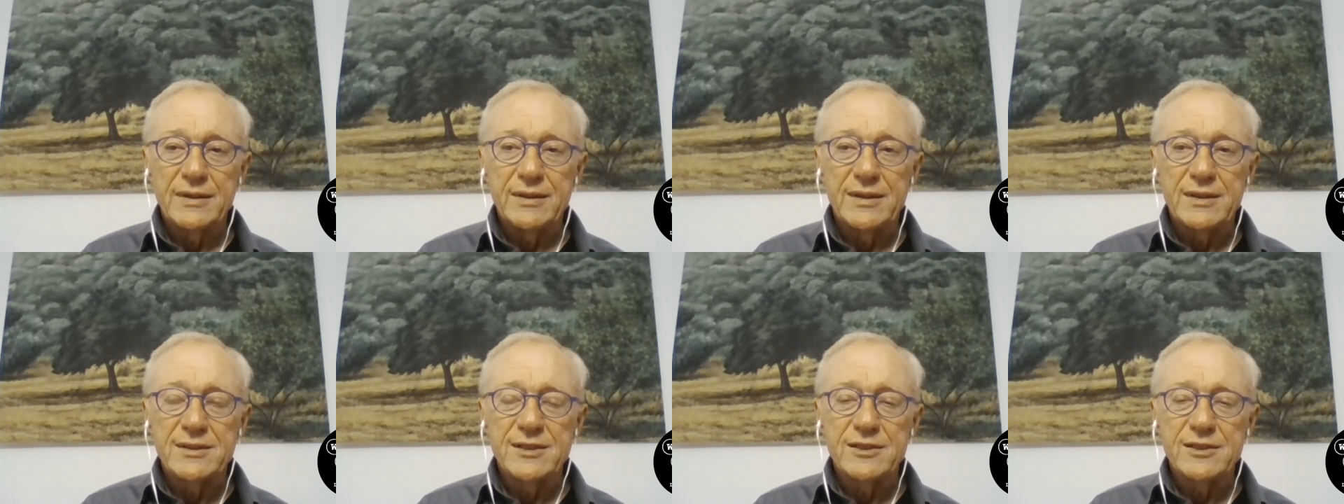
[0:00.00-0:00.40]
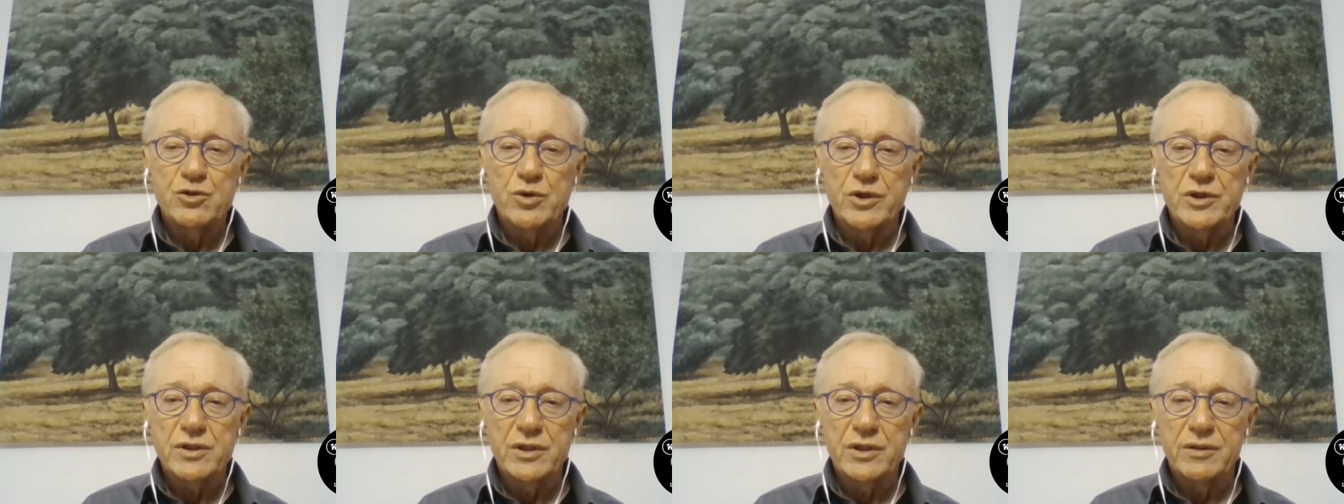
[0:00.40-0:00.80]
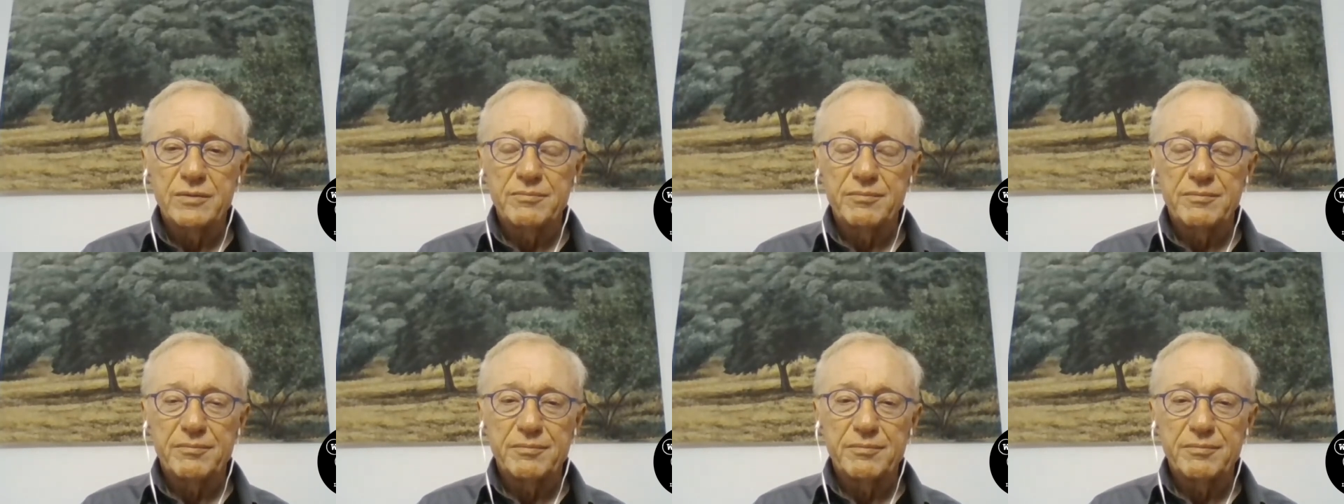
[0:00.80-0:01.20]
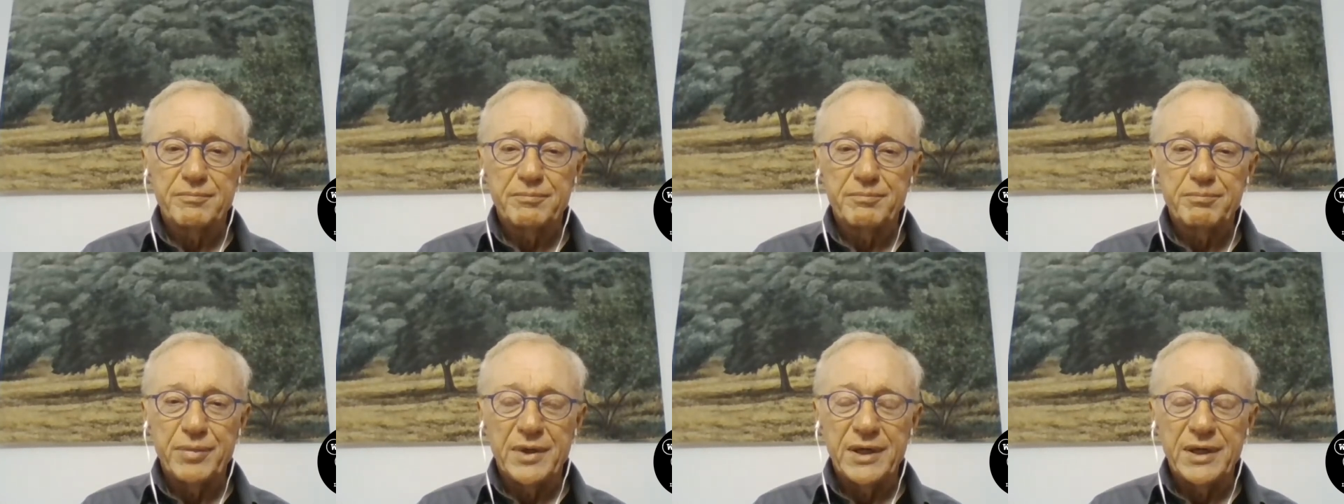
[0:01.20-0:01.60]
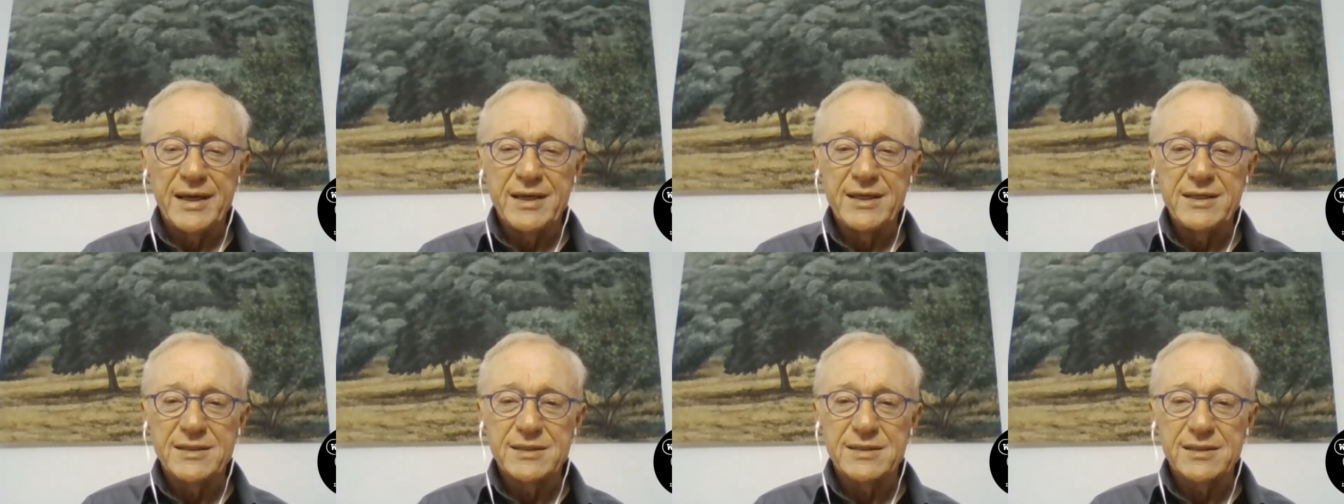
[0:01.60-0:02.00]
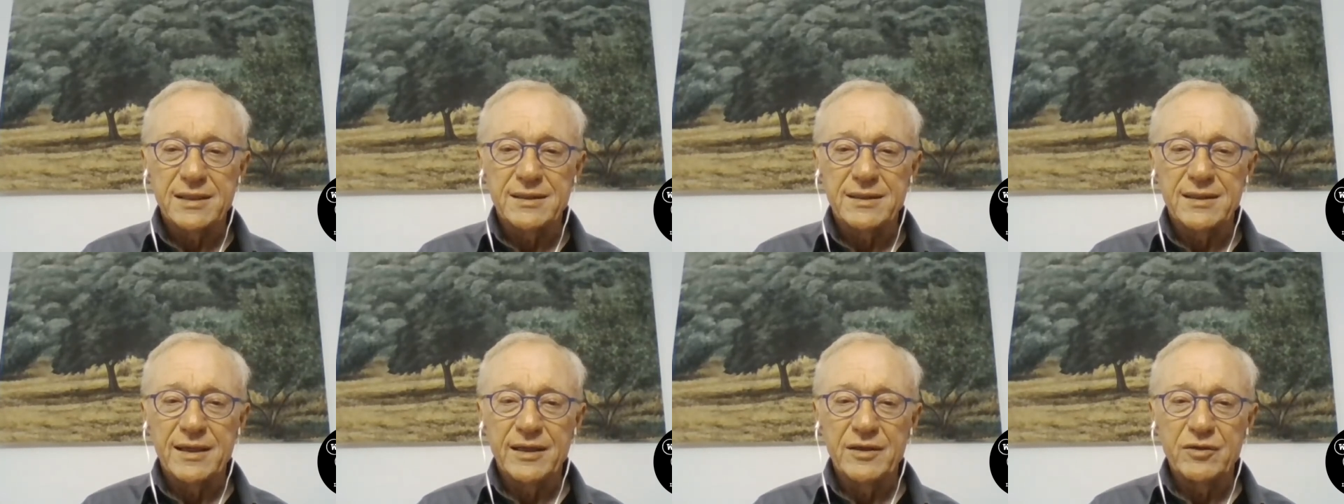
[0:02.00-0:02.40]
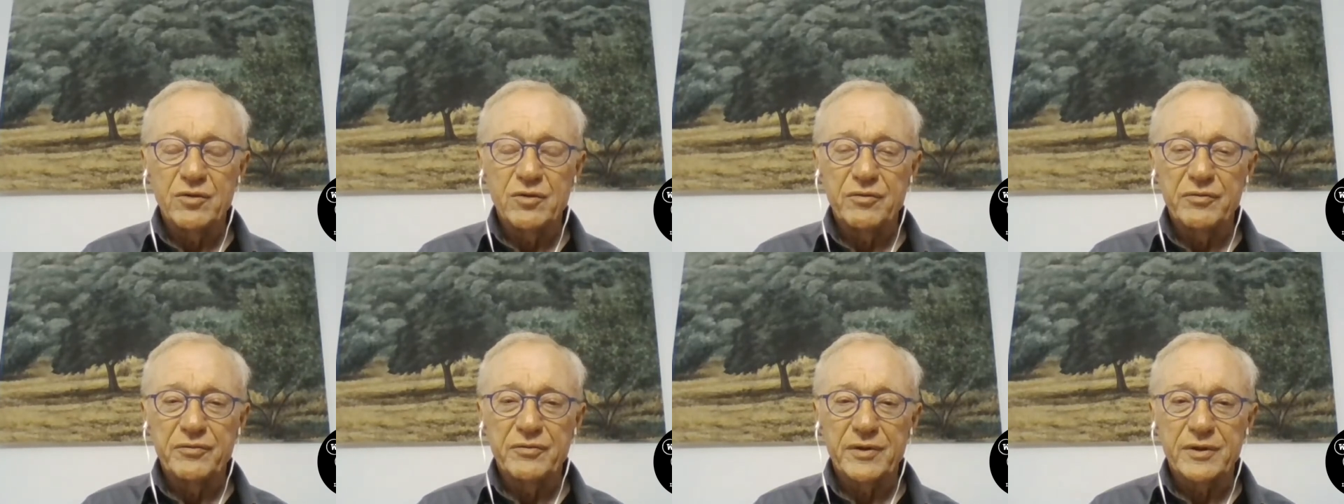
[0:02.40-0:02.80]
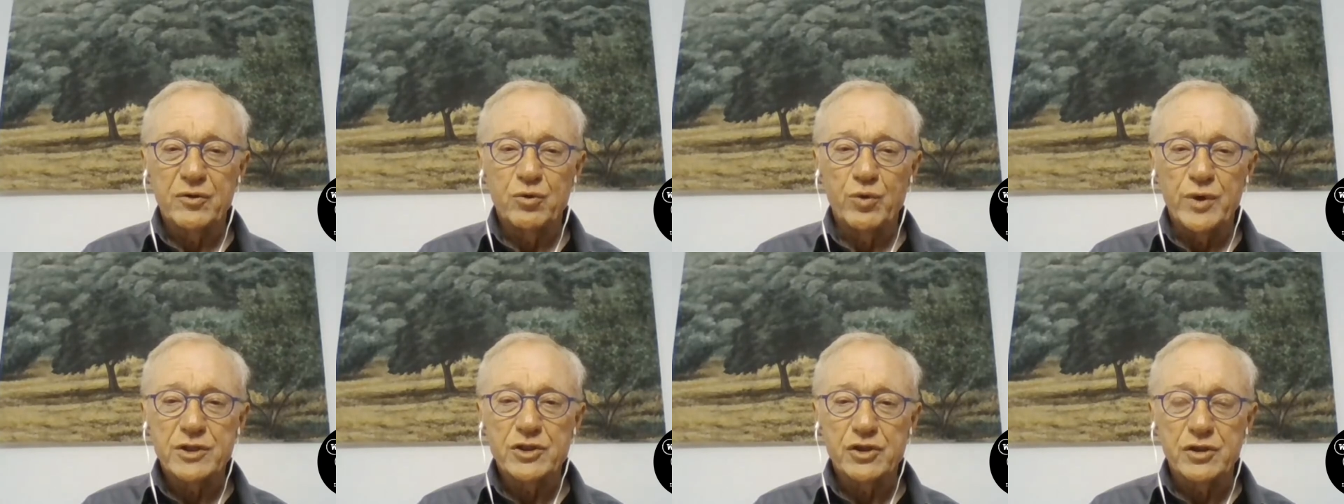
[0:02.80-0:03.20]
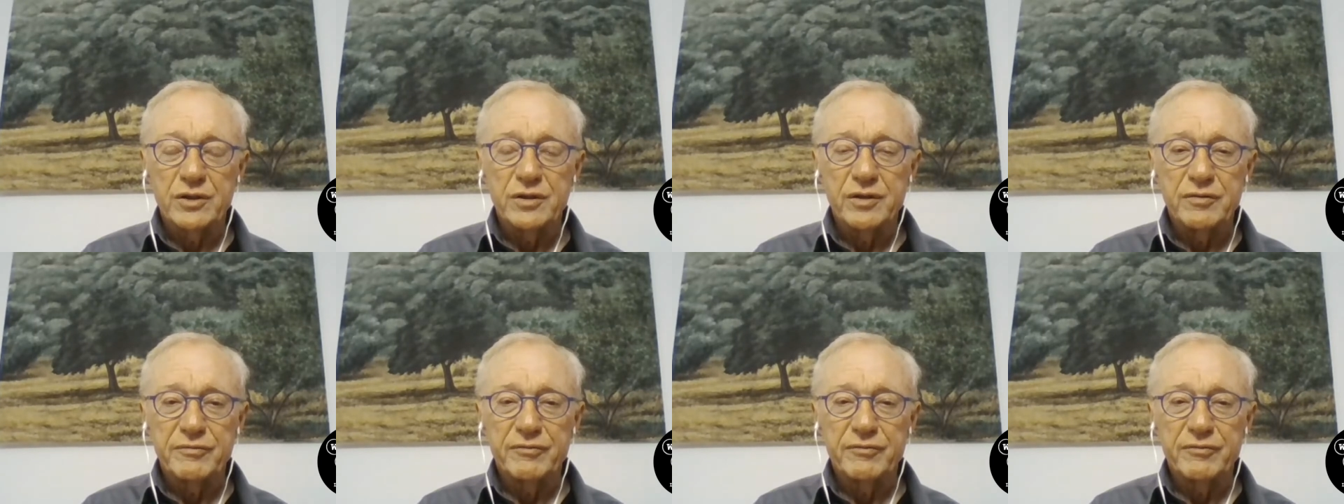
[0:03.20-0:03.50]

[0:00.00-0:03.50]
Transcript: situation places a kind of a question in